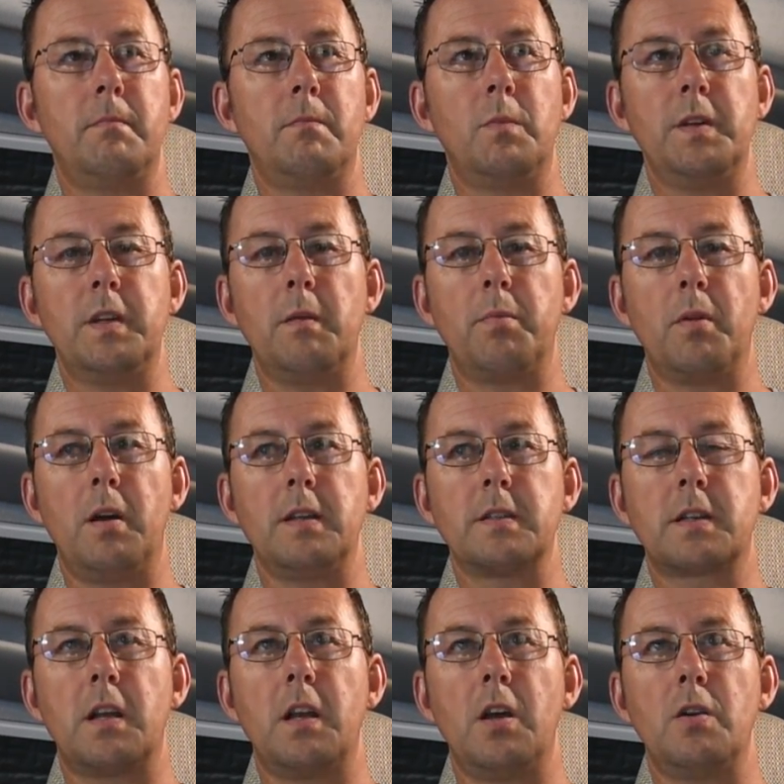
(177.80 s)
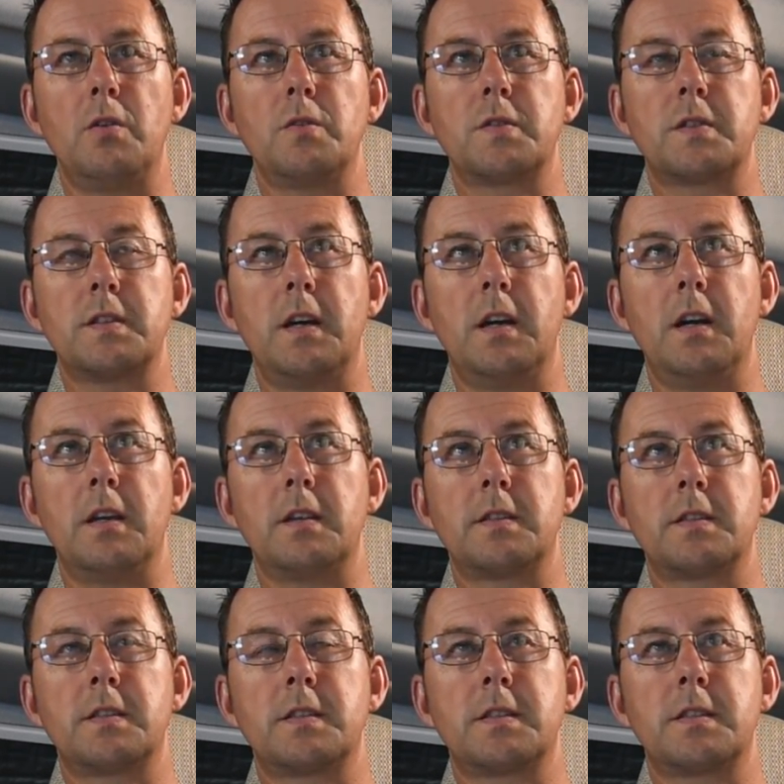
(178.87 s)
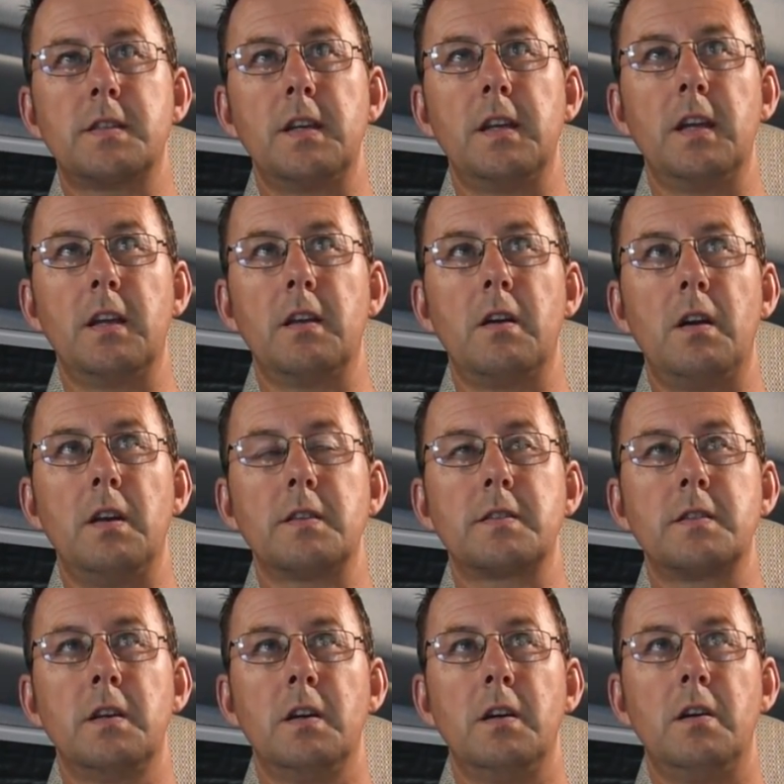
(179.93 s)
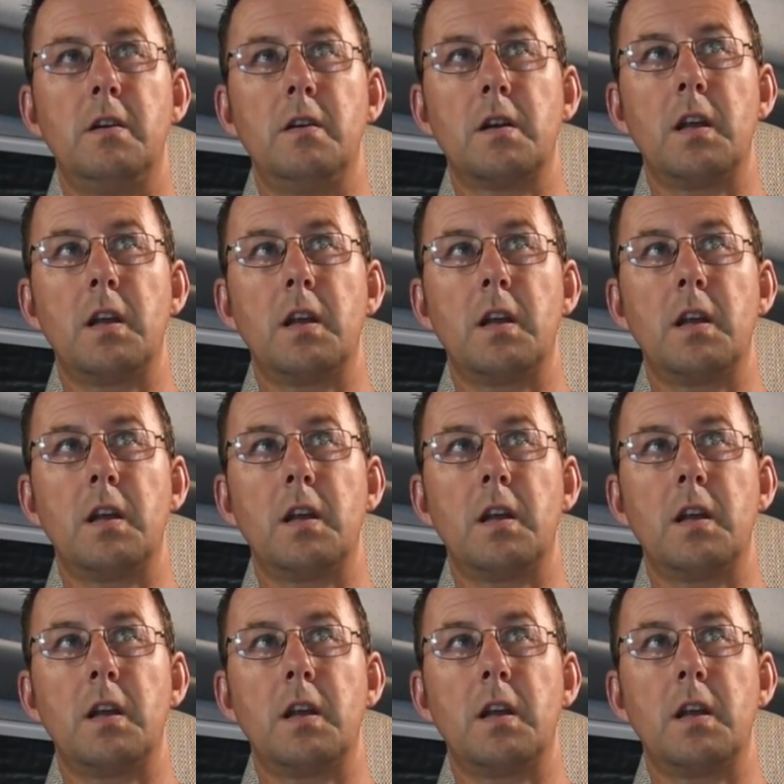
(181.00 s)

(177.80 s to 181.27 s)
window blinds closed, ceiling lights are